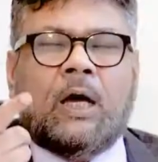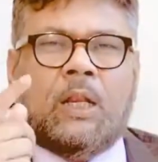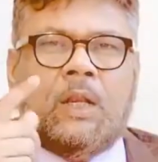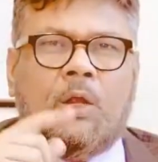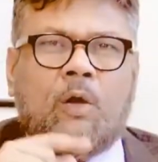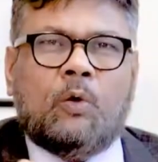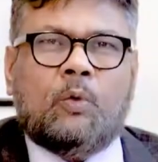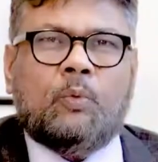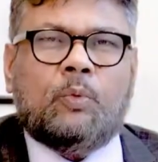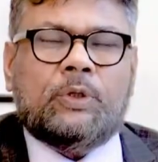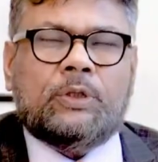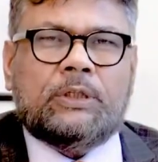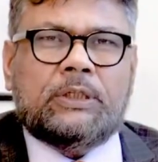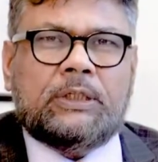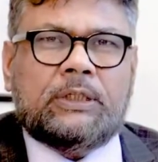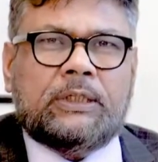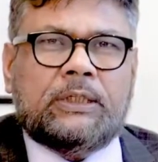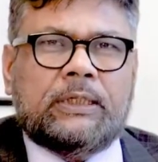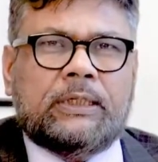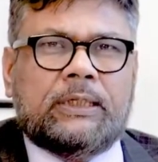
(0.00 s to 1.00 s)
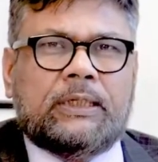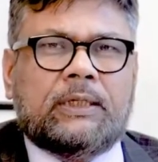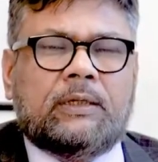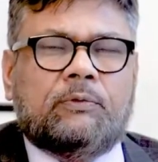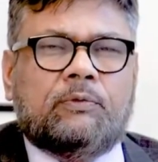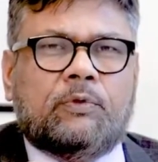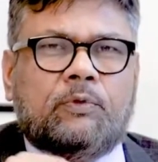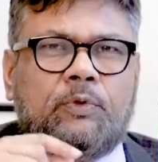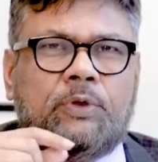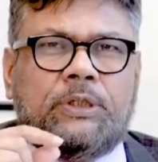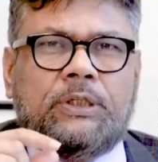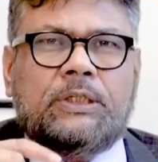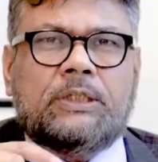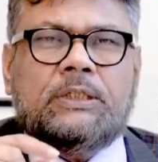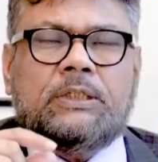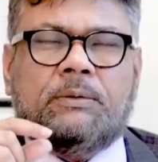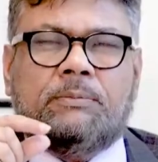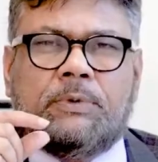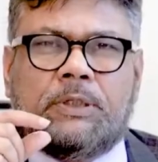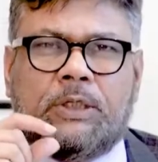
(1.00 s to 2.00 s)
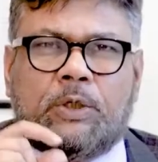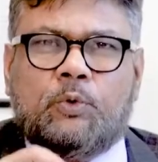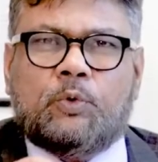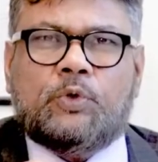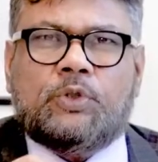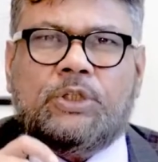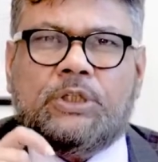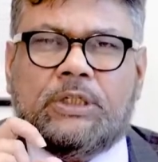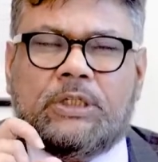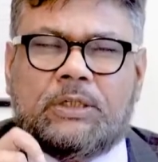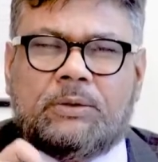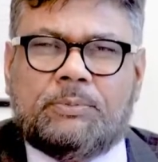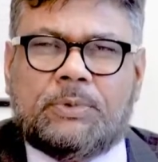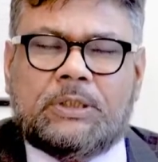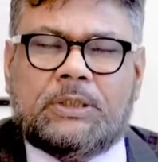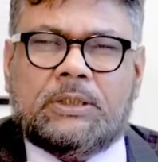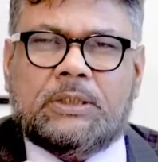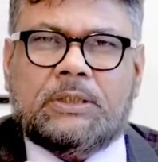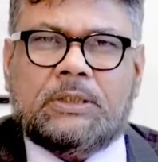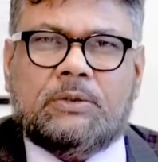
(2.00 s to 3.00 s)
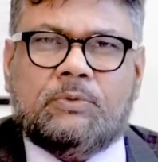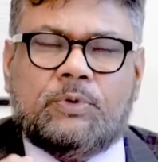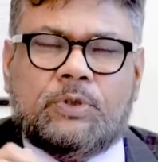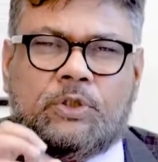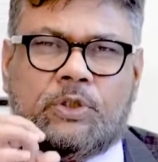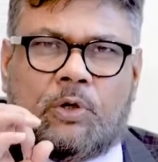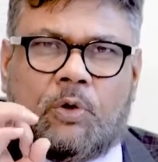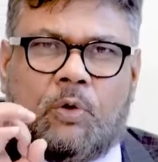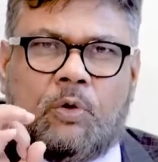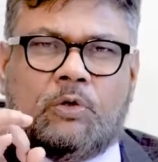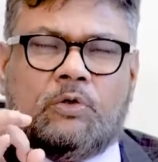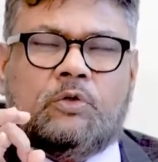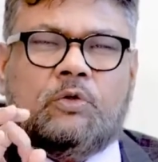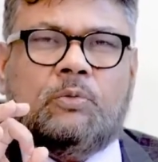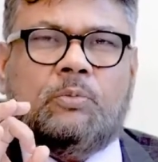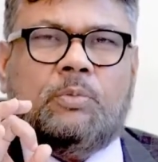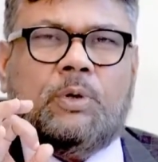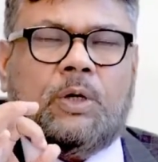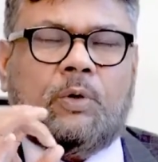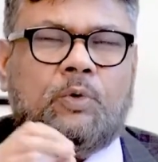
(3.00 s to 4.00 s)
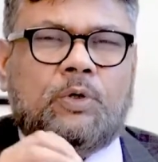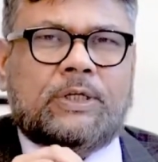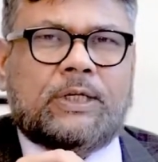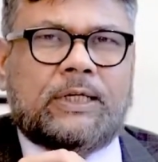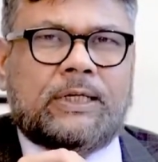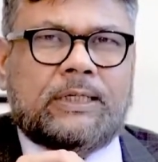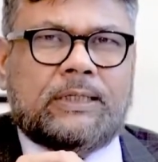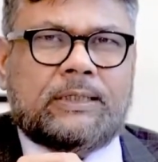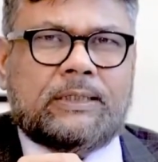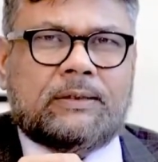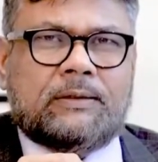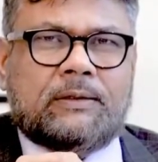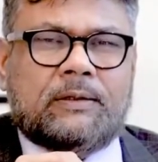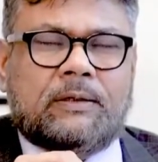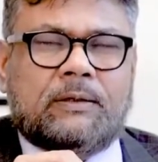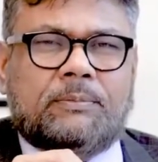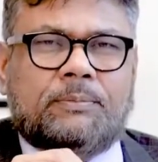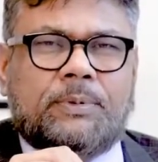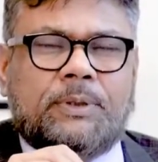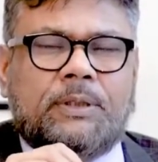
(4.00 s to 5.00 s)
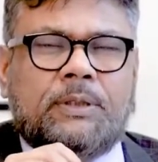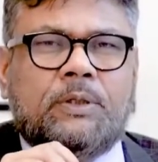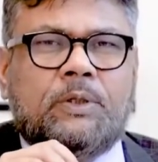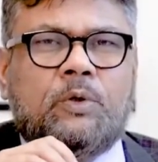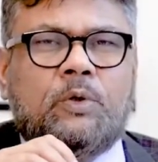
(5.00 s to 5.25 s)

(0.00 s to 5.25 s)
Along with the inhaler, we would need some leukotriene inhibitors, which are also bronchodilator therapy,